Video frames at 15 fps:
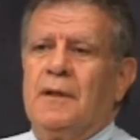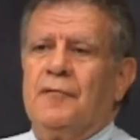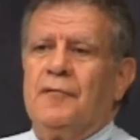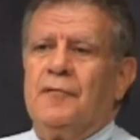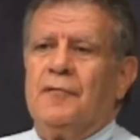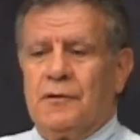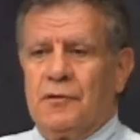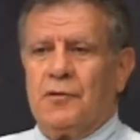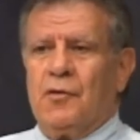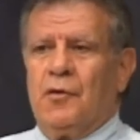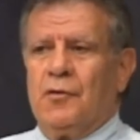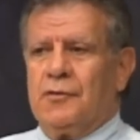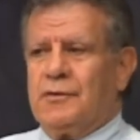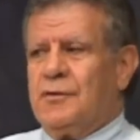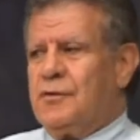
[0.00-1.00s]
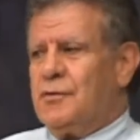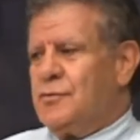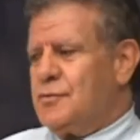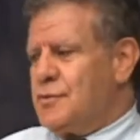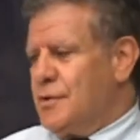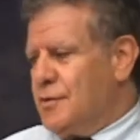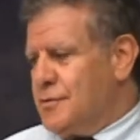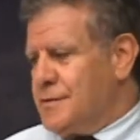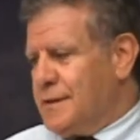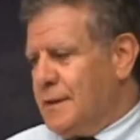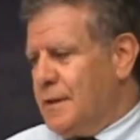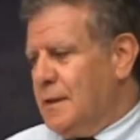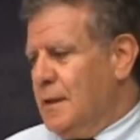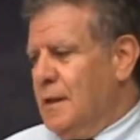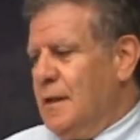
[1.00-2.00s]
federal court in New
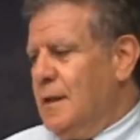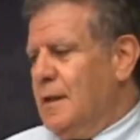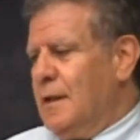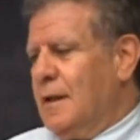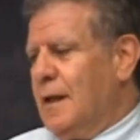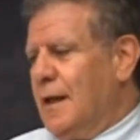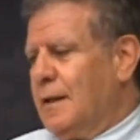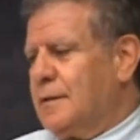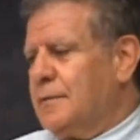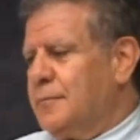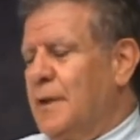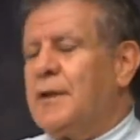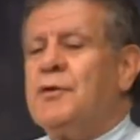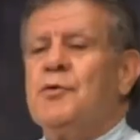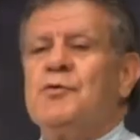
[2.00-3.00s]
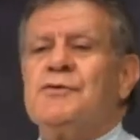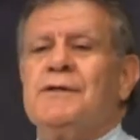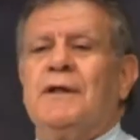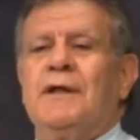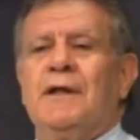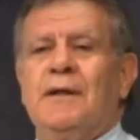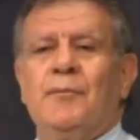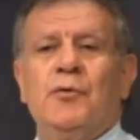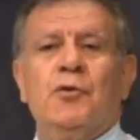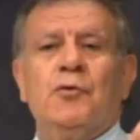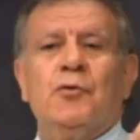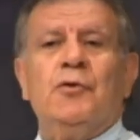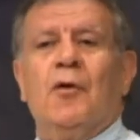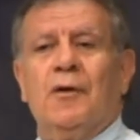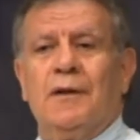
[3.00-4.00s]
Jersey, like accusing him,
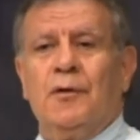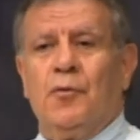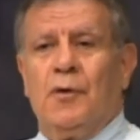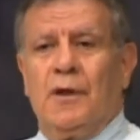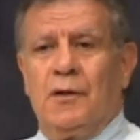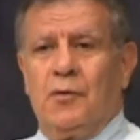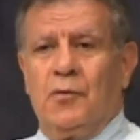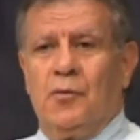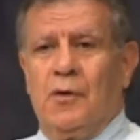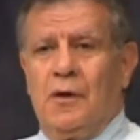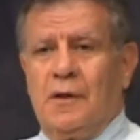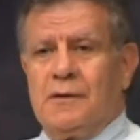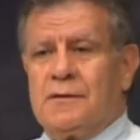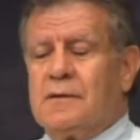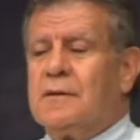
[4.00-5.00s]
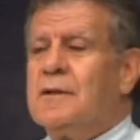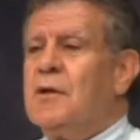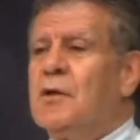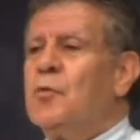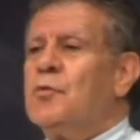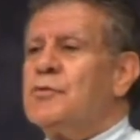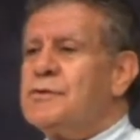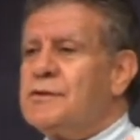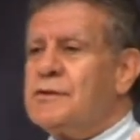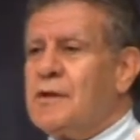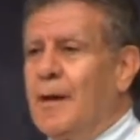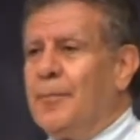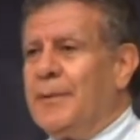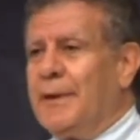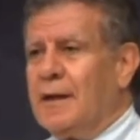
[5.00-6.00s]
you're the only one who's
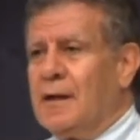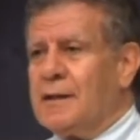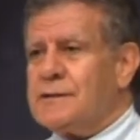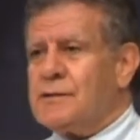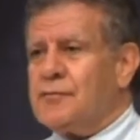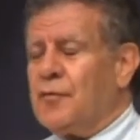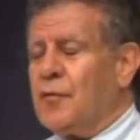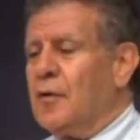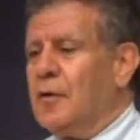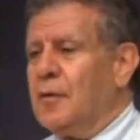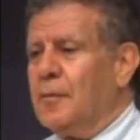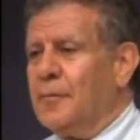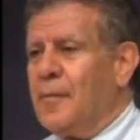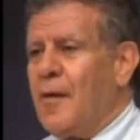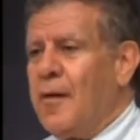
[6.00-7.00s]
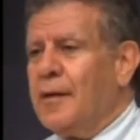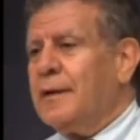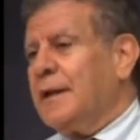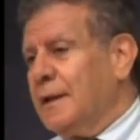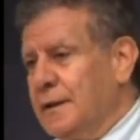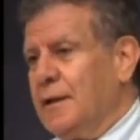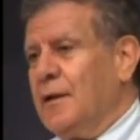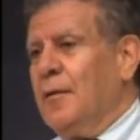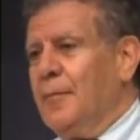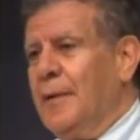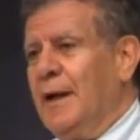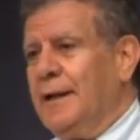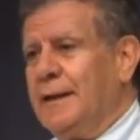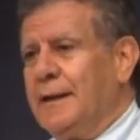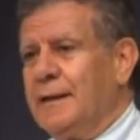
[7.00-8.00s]
stopping us from getting our
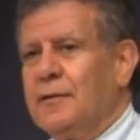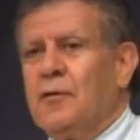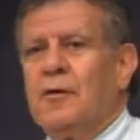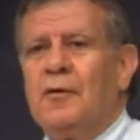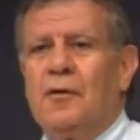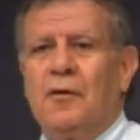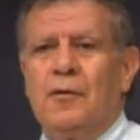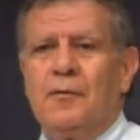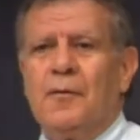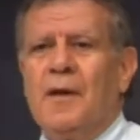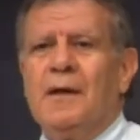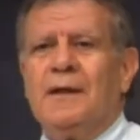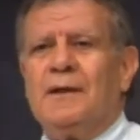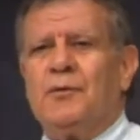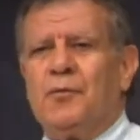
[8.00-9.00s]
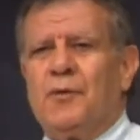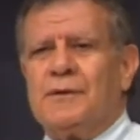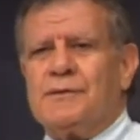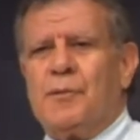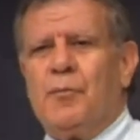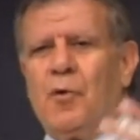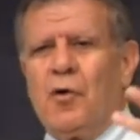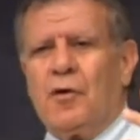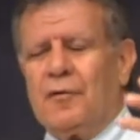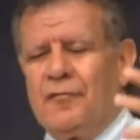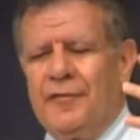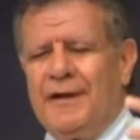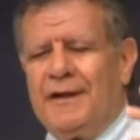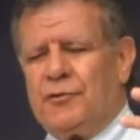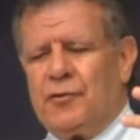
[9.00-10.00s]
money. Or it was a moral
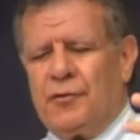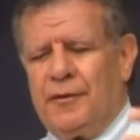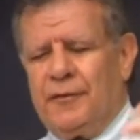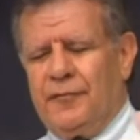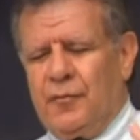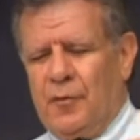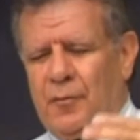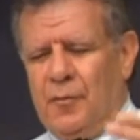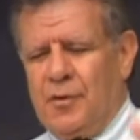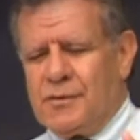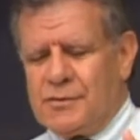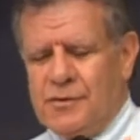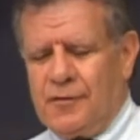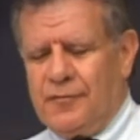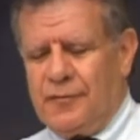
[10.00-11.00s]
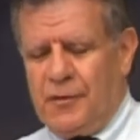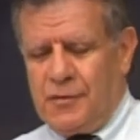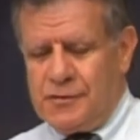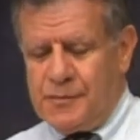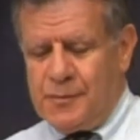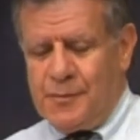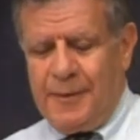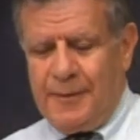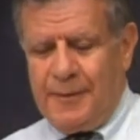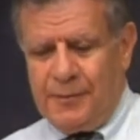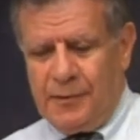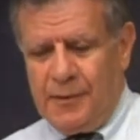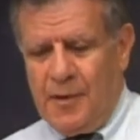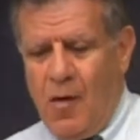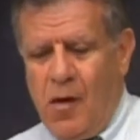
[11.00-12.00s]
victory for most of those
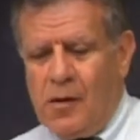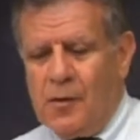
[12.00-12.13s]
people